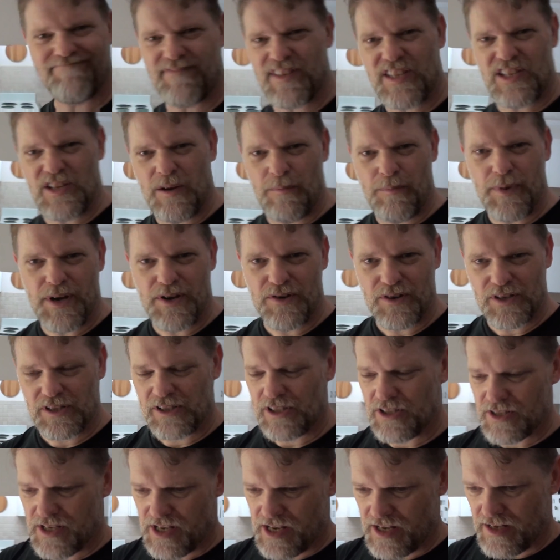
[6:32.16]
It's not beer
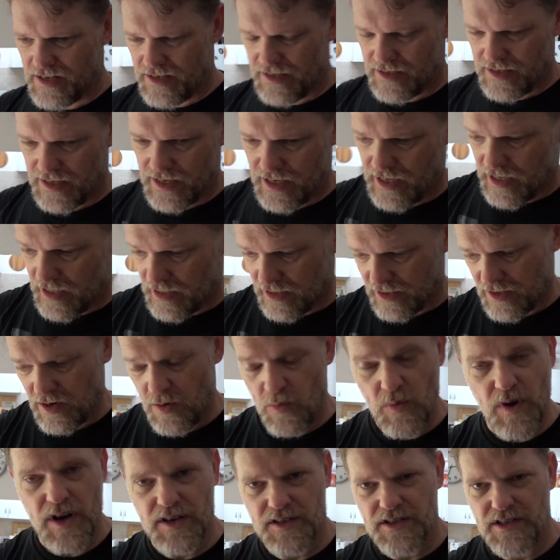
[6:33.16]
o'clock yet. And I
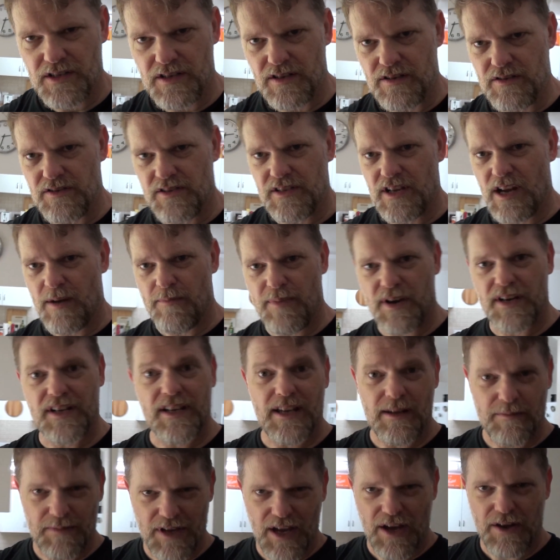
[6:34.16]
got work to do, so I better
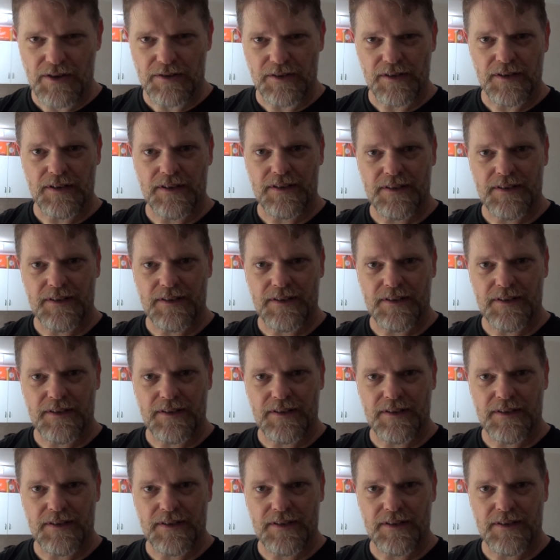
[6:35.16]
keep going.